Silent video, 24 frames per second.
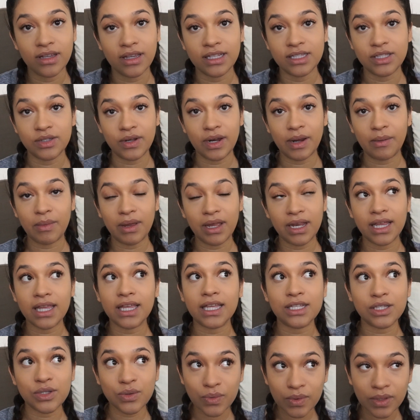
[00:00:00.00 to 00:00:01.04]
That's what I mean.
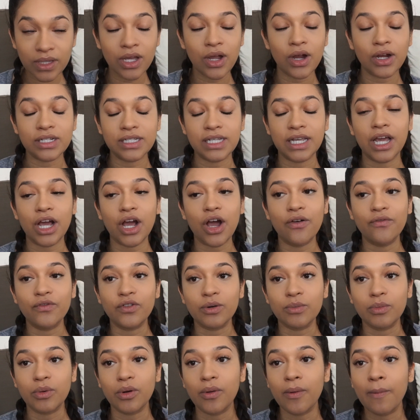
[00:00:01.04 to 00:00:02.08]
Like, it's really hard to get
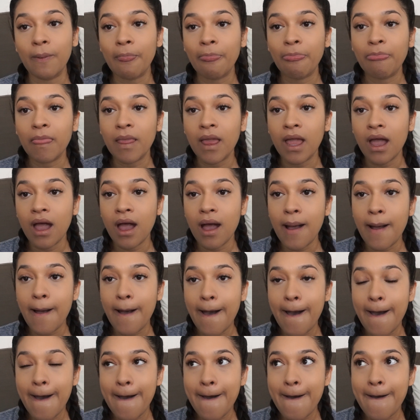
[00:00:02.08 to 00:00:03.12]
comfortable.
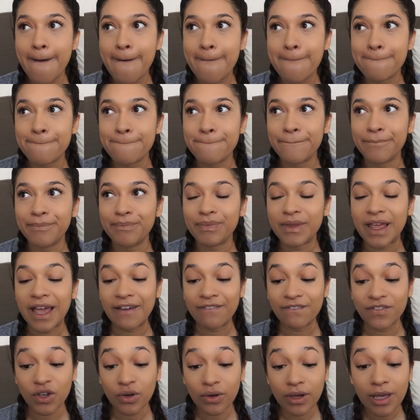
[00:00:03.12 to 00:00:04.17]

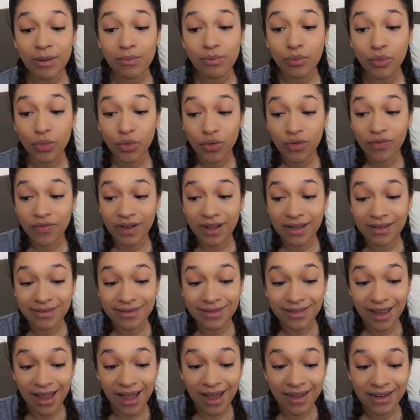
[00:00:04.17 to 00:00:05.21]
I feel him move a
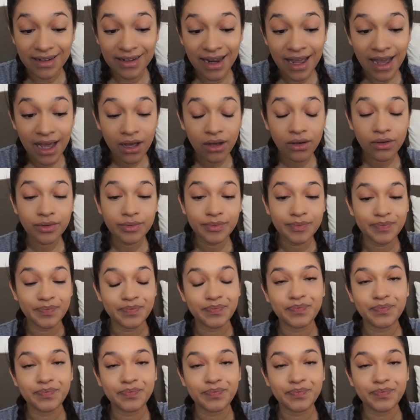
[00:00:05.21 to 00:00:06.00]
lot now.